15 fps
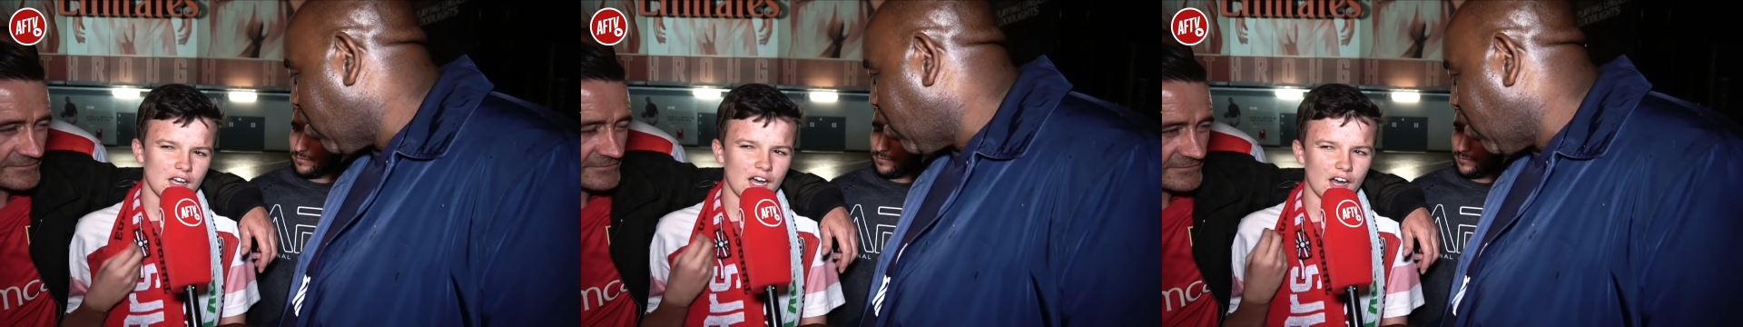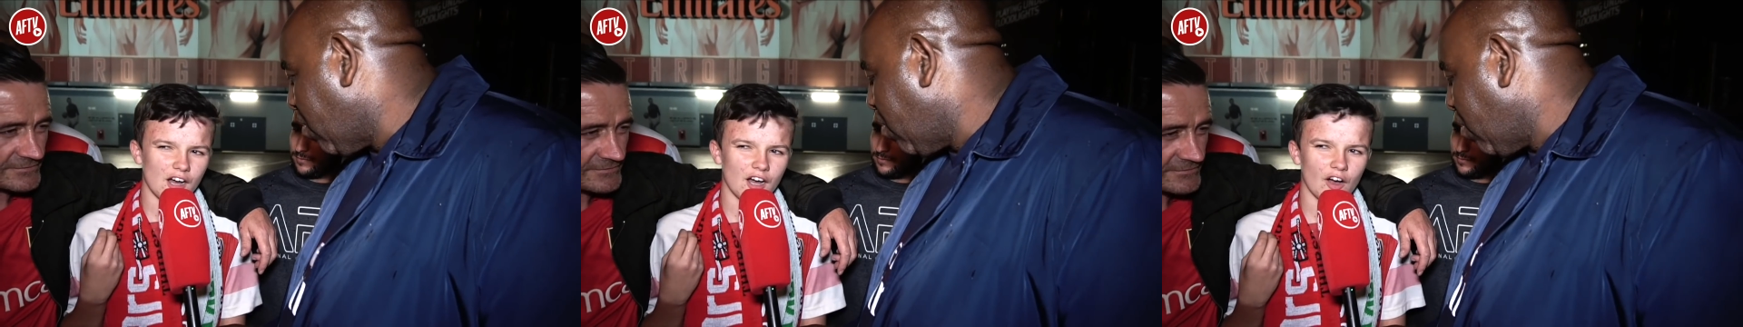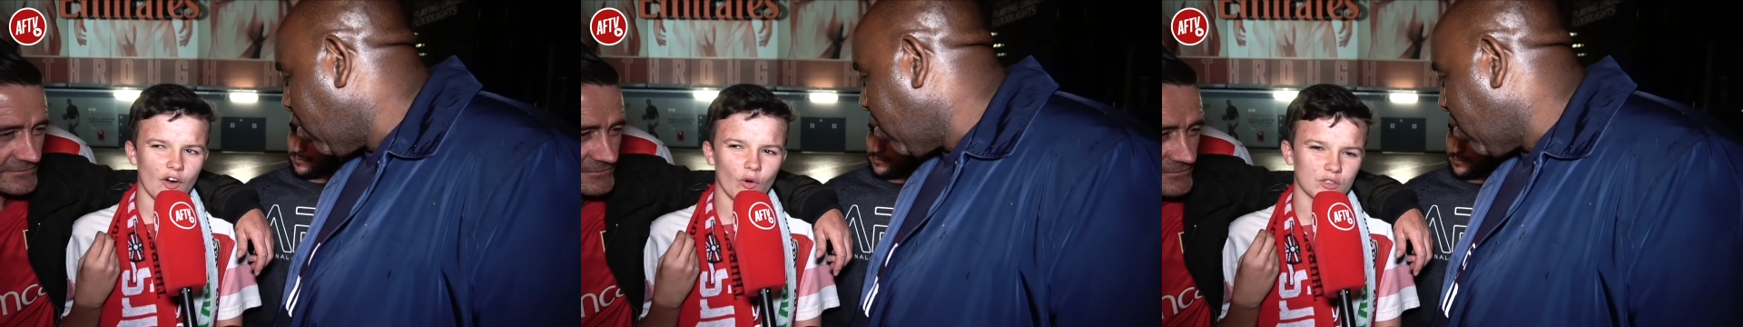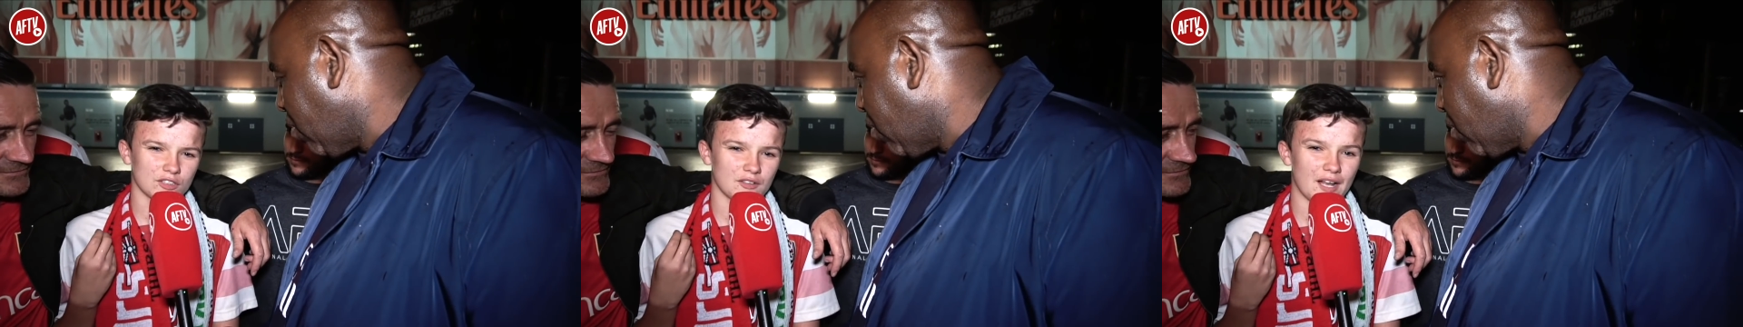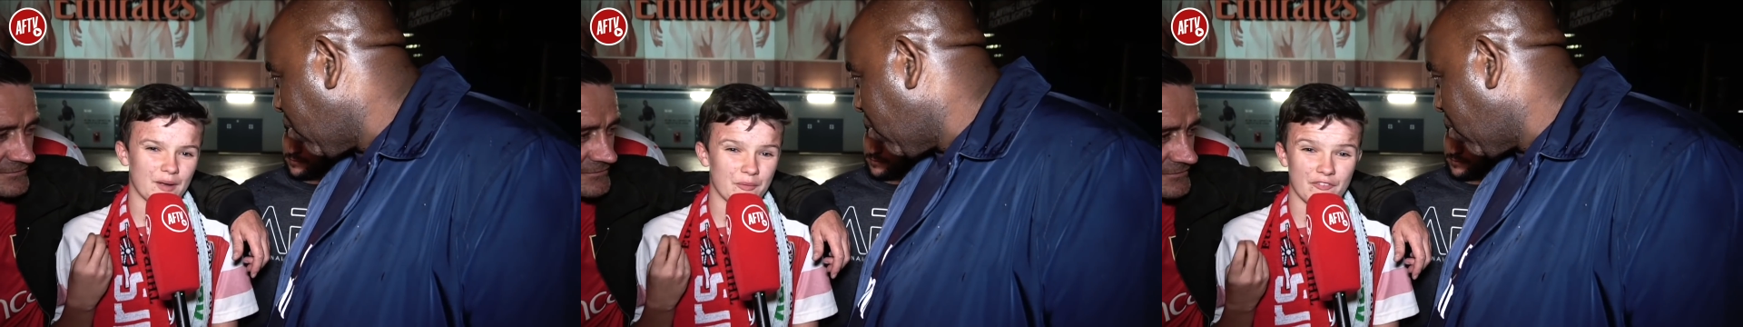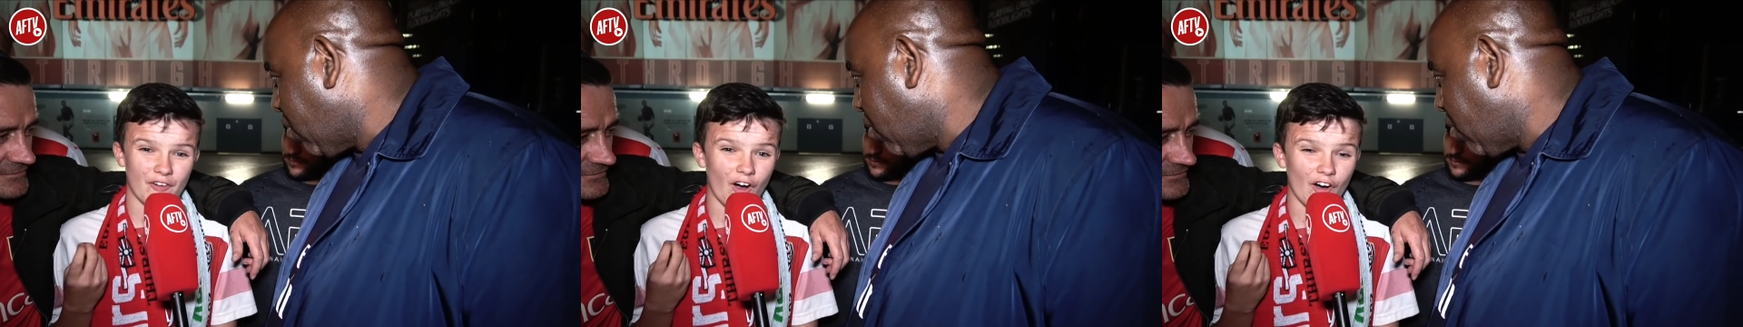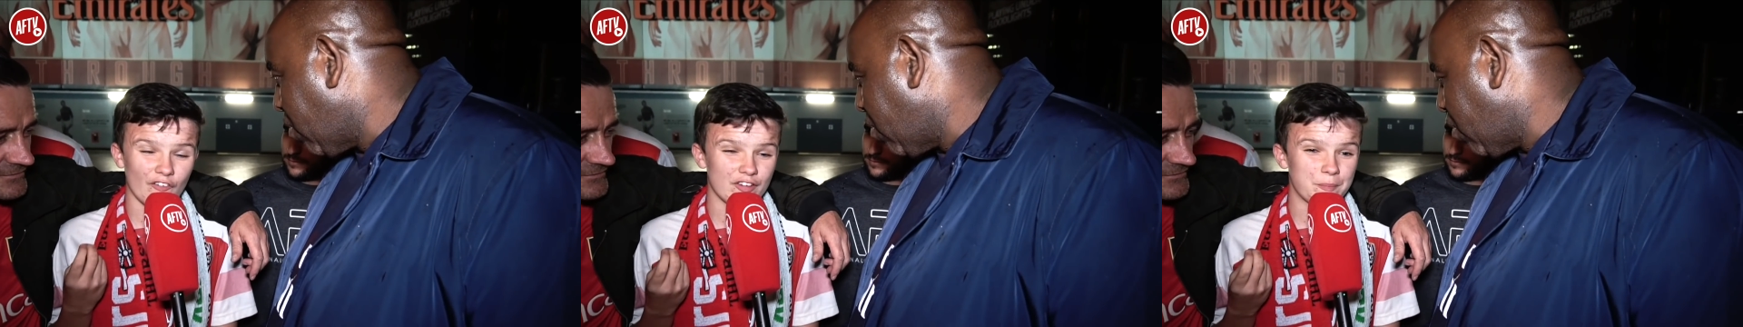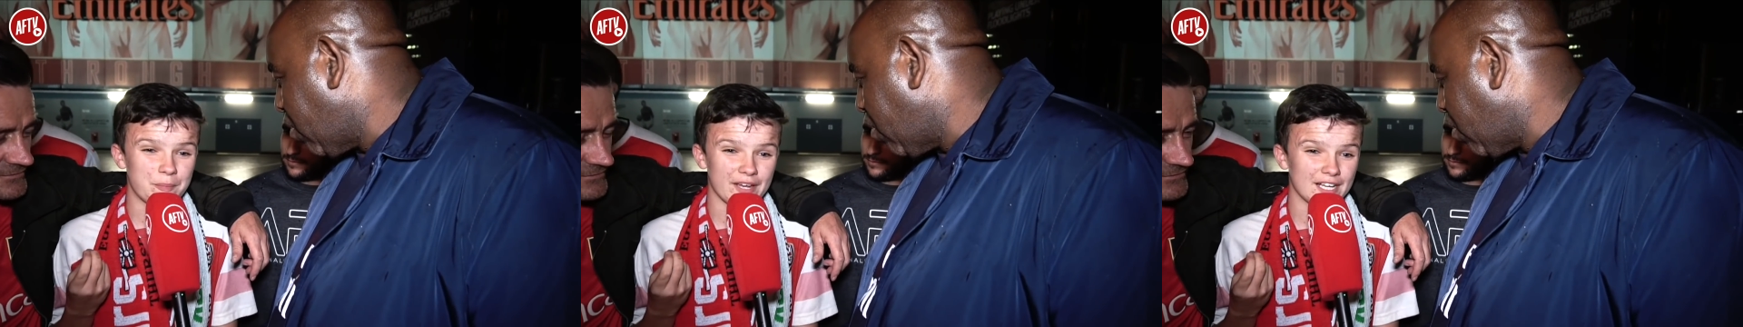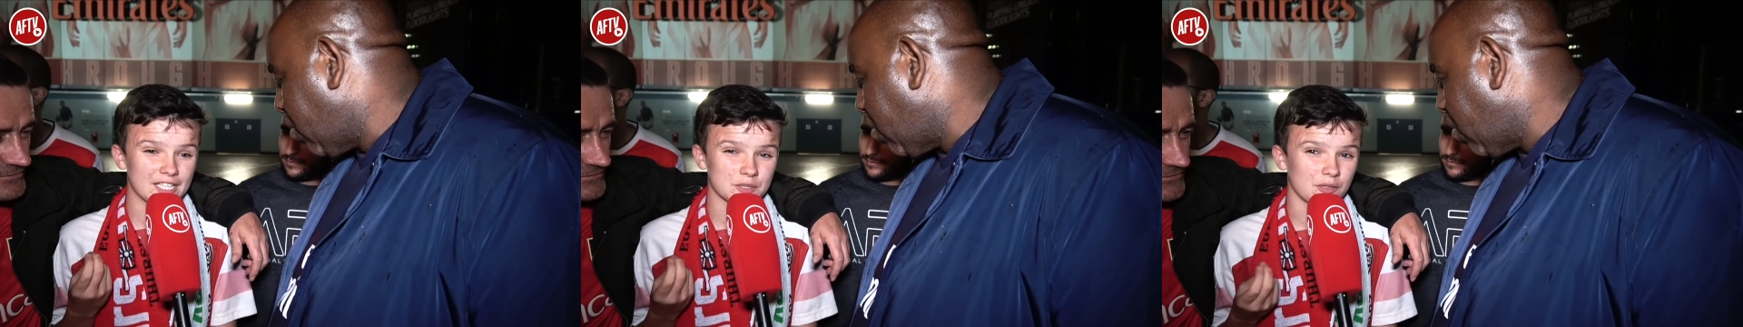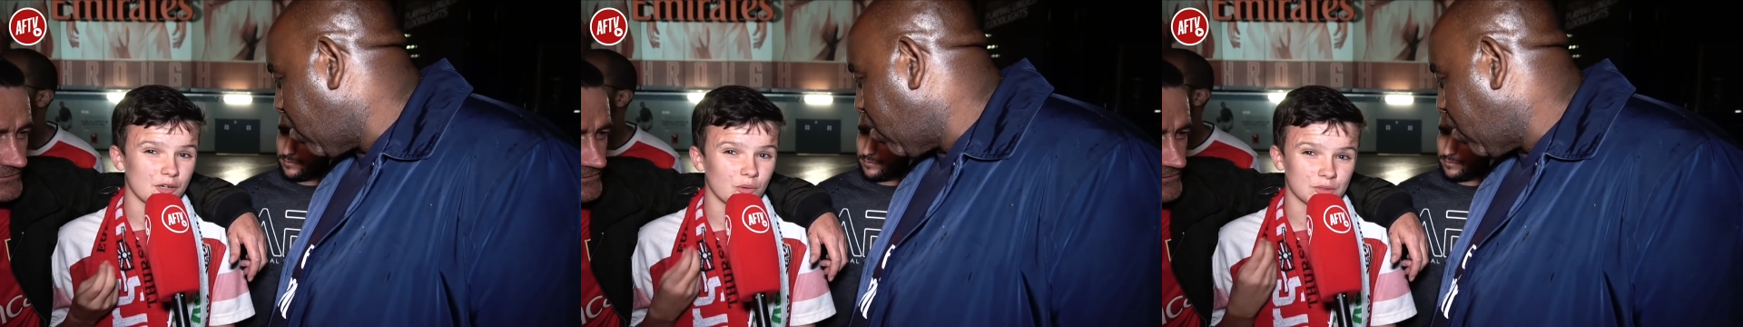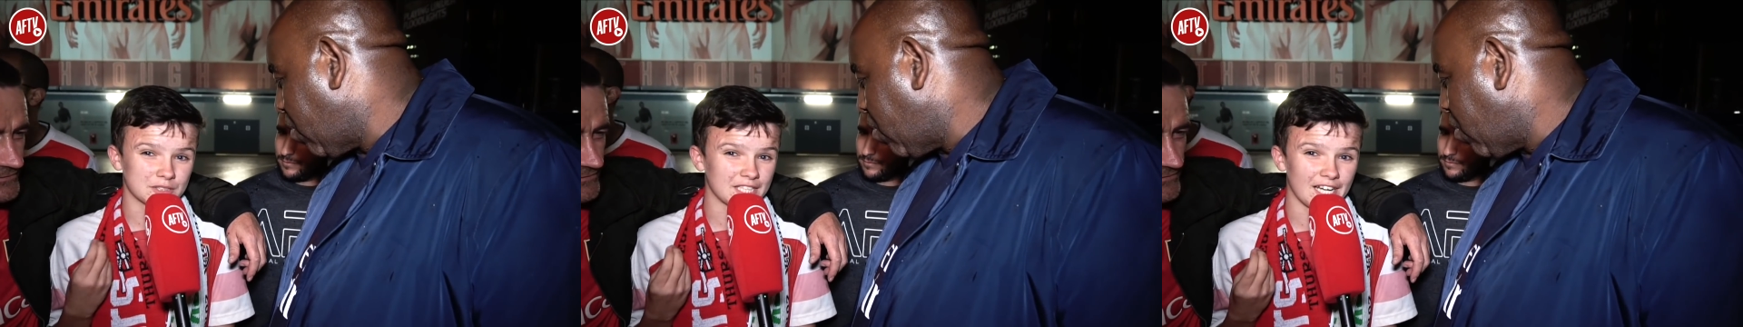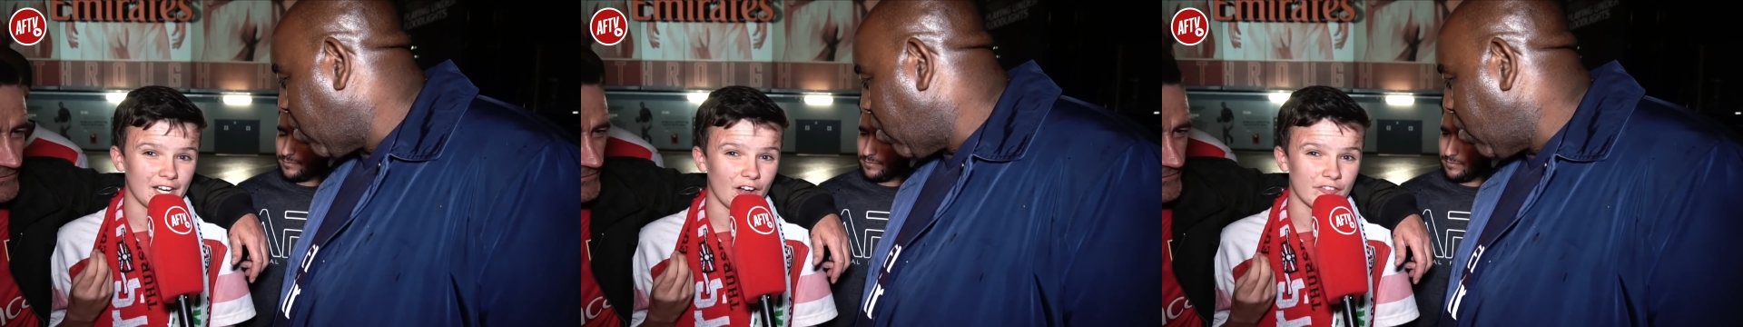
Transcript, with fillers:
Speaker 1: Uh, also, like with RVP as well, selling